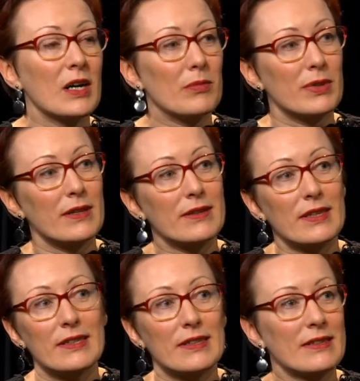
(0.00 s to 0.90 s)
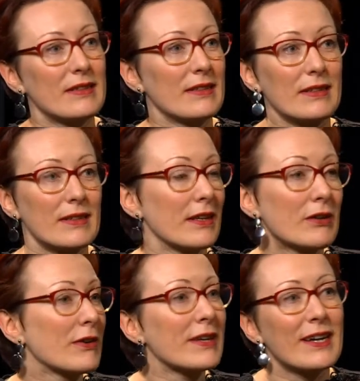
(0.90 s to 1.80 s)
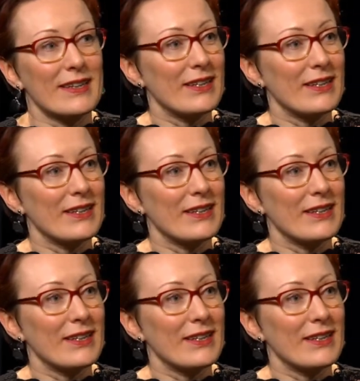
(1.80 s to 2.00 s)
but they couldn't get